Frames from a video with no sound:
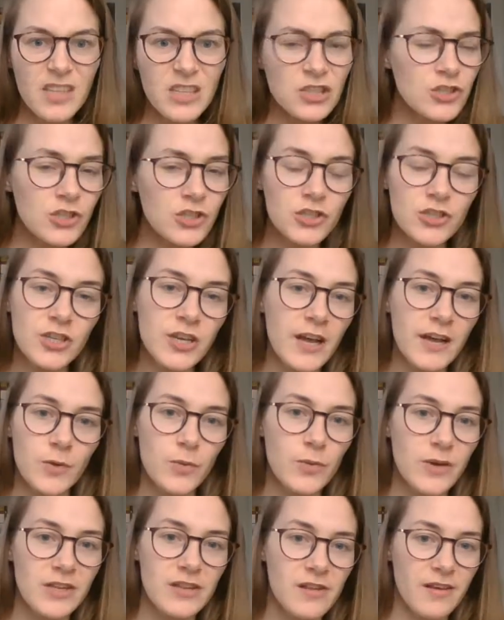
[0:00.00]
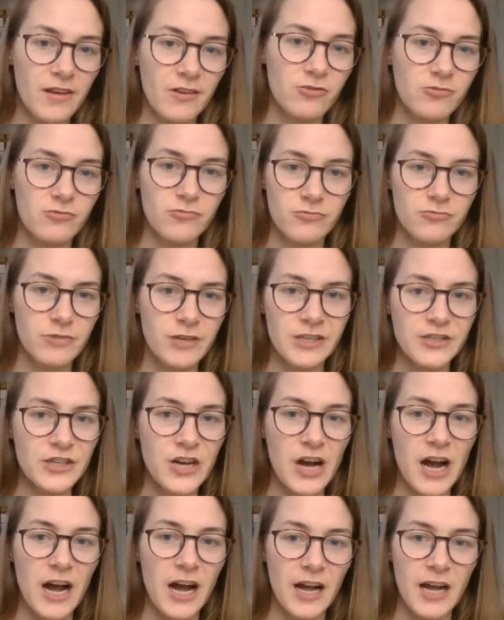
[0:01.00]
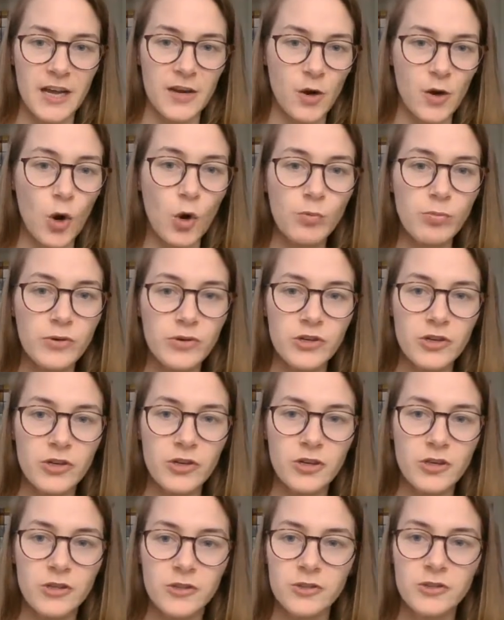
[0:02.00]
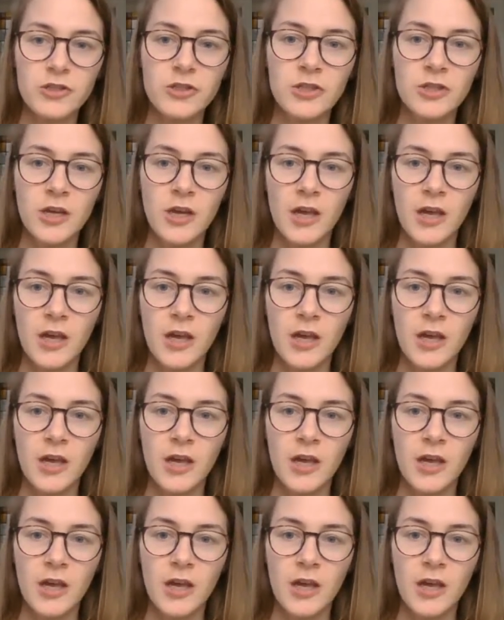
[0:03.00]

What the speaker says: Just like with regia and opal yarns.